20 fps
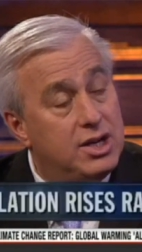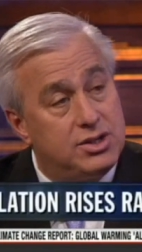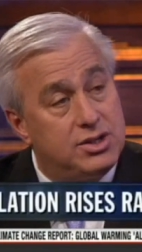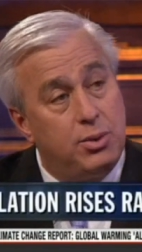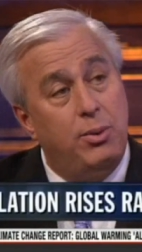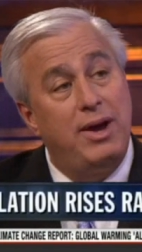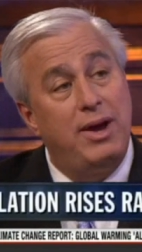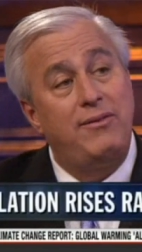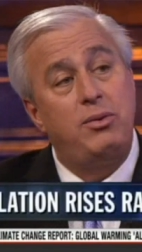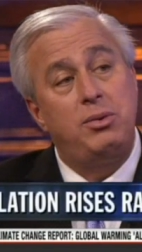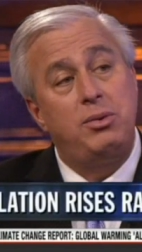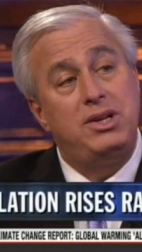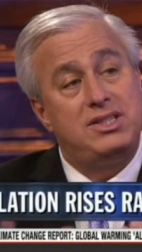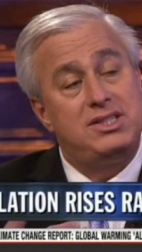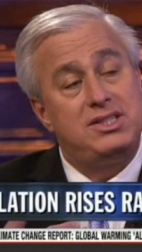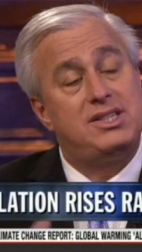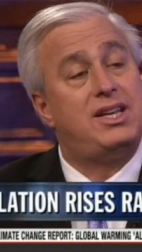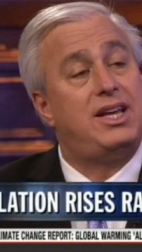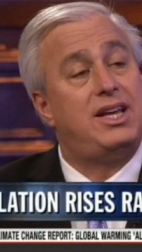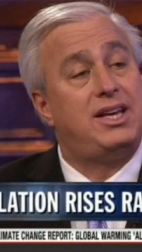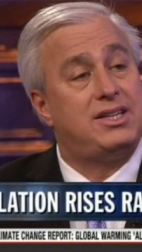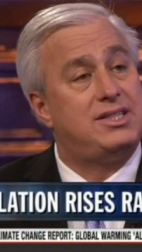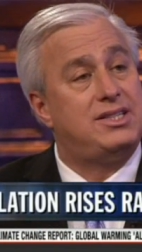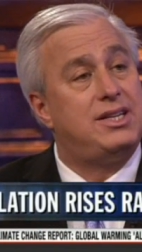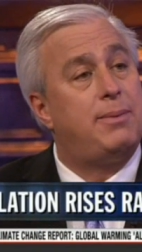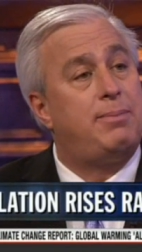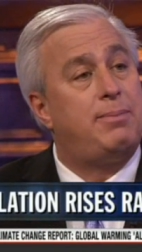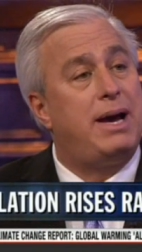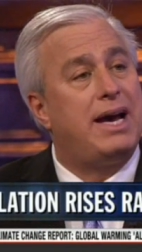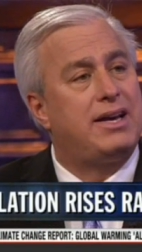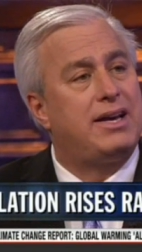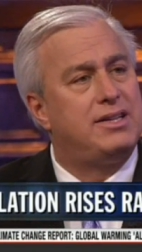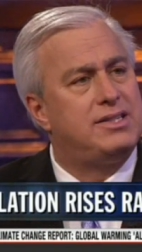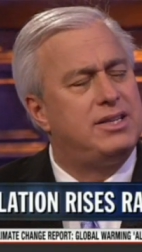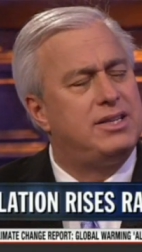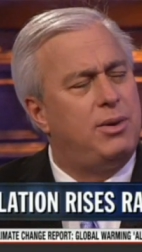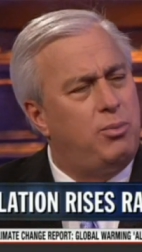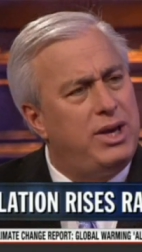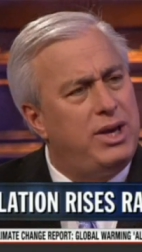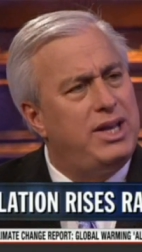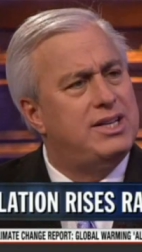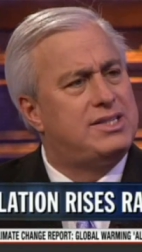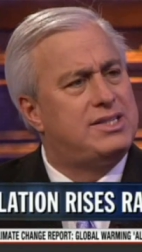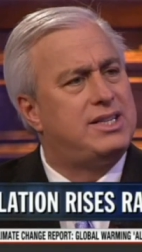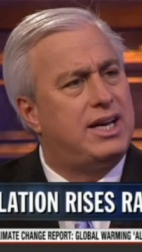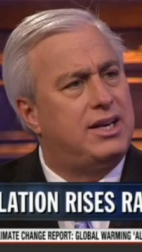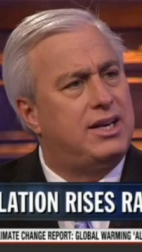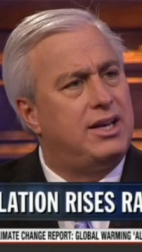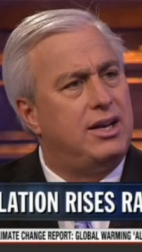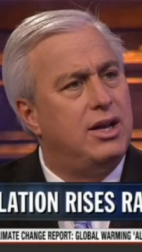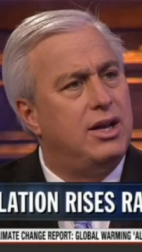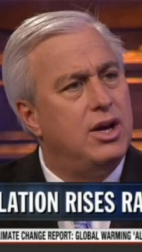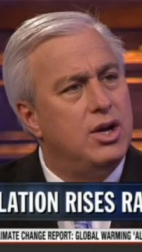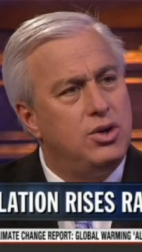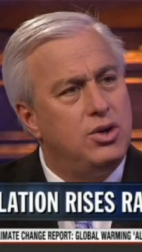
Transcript: So everyone needs to take a step back and say, wait a second,